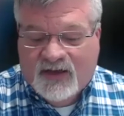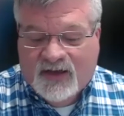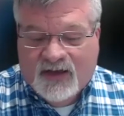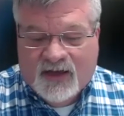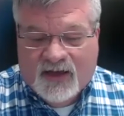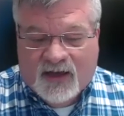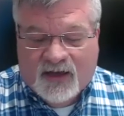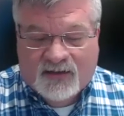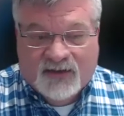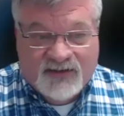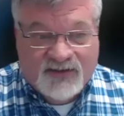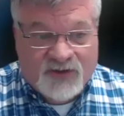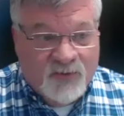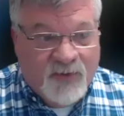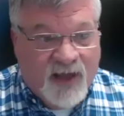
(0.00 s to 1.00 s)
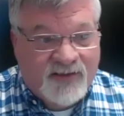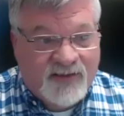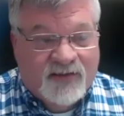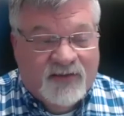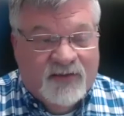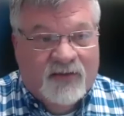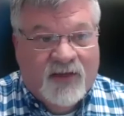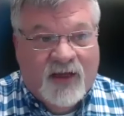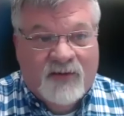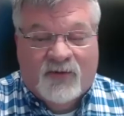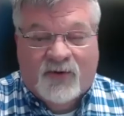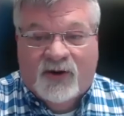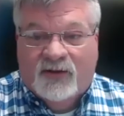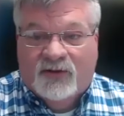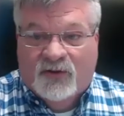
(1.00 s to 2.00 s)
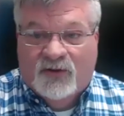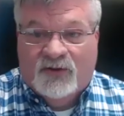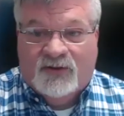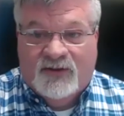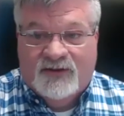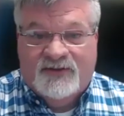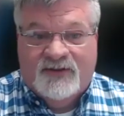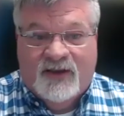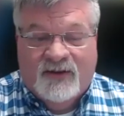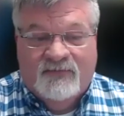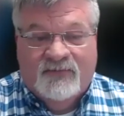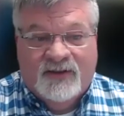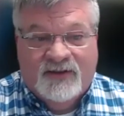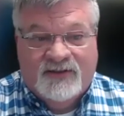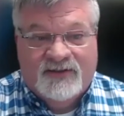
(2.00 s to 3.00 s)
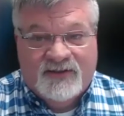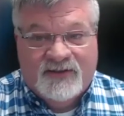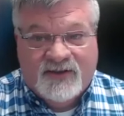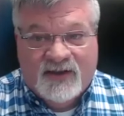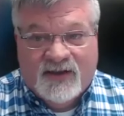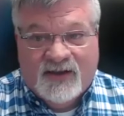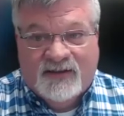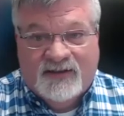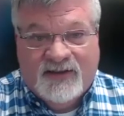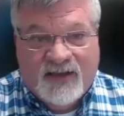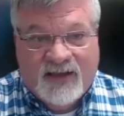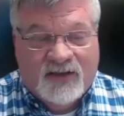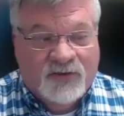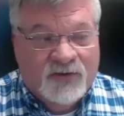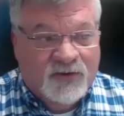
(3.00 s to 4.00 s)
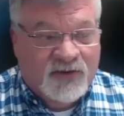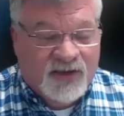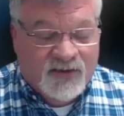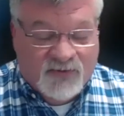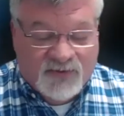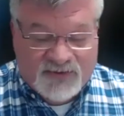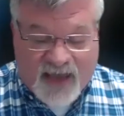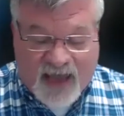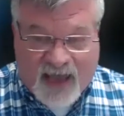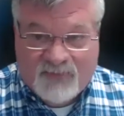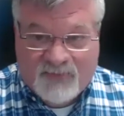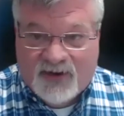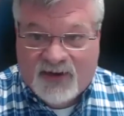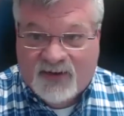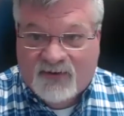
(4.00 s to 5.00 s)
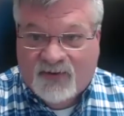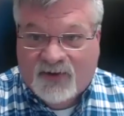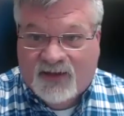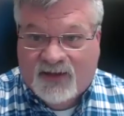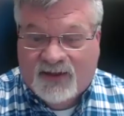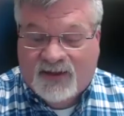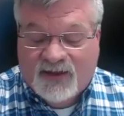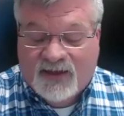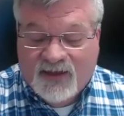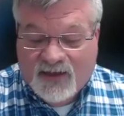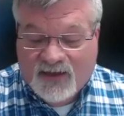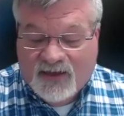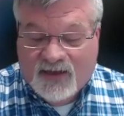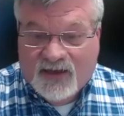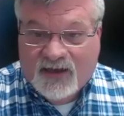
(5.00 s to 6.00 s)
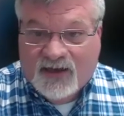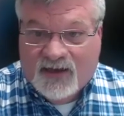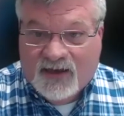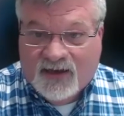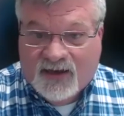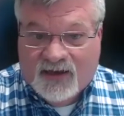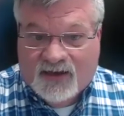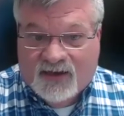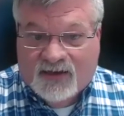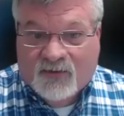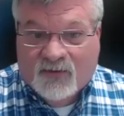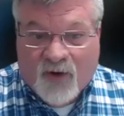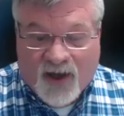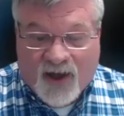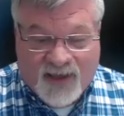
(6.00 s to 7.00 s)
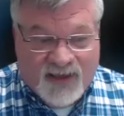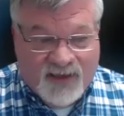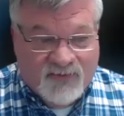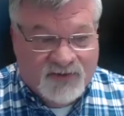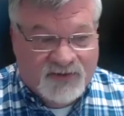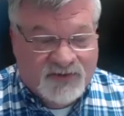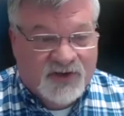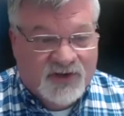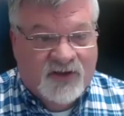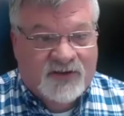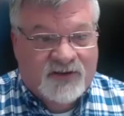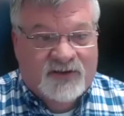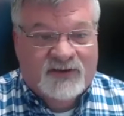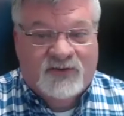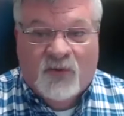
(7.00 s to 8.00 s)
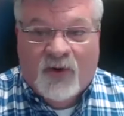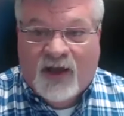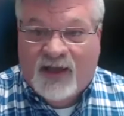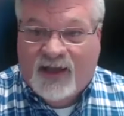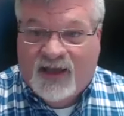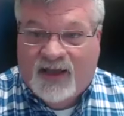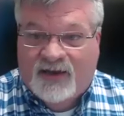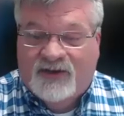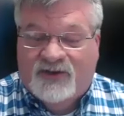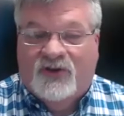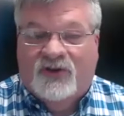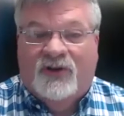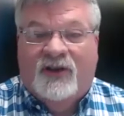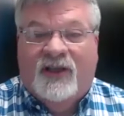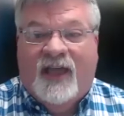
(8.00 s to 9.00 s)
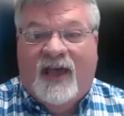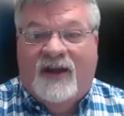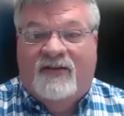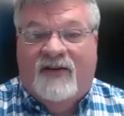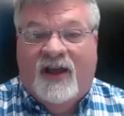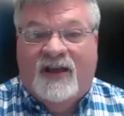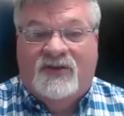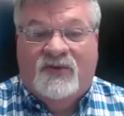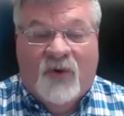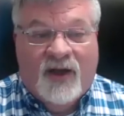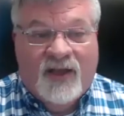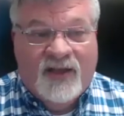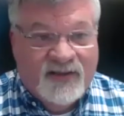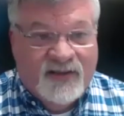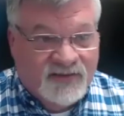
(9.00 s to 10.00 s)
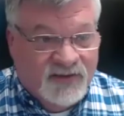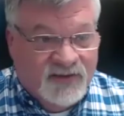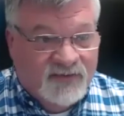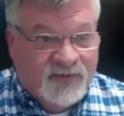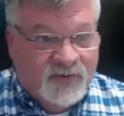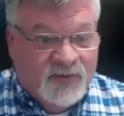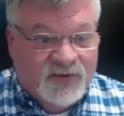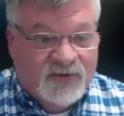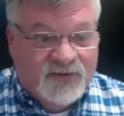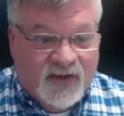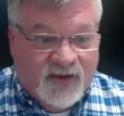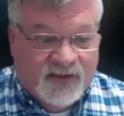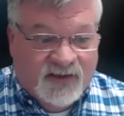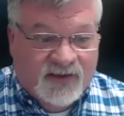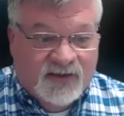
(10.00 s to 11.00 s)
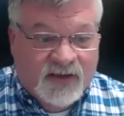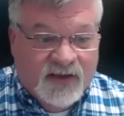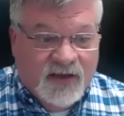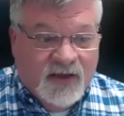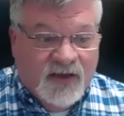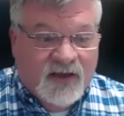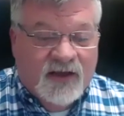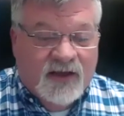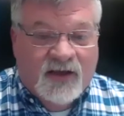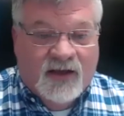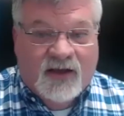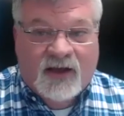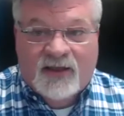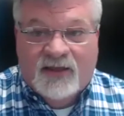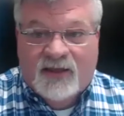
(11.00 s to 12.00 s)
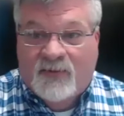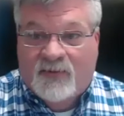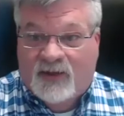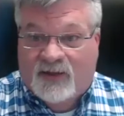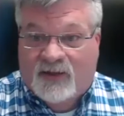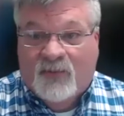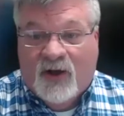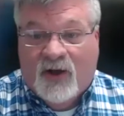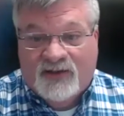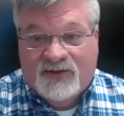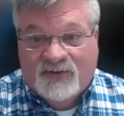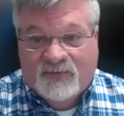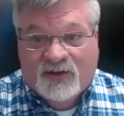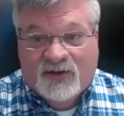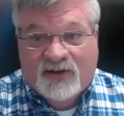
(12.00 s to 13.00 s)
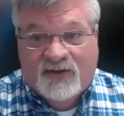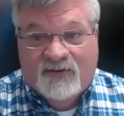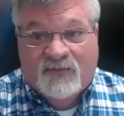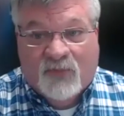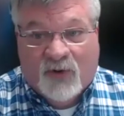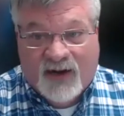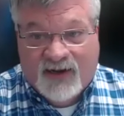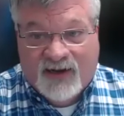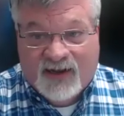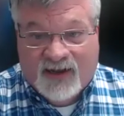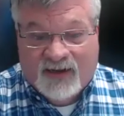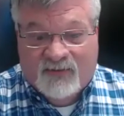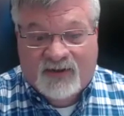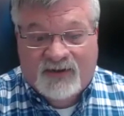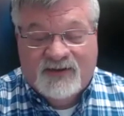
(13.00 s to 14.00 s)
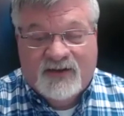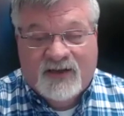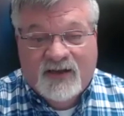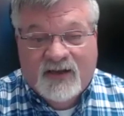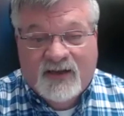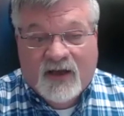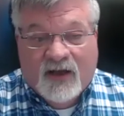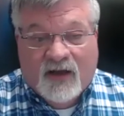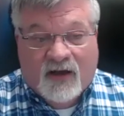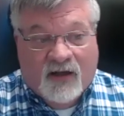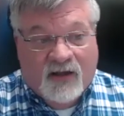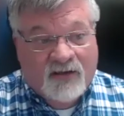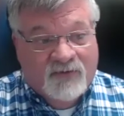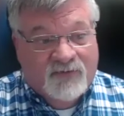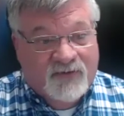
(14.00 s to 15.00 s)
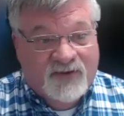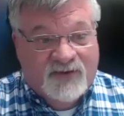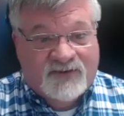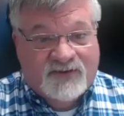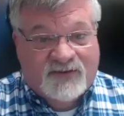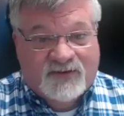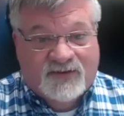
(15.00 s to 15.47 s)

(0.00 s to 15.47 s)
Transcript: uh, let's go back to the library and look this up. Let's uh, take a look at what's happening with uh, why he was jaundiced, why he had sugar cataracts, why his liver was failing. Uh, they mean, the possibility of brain damage. All of this,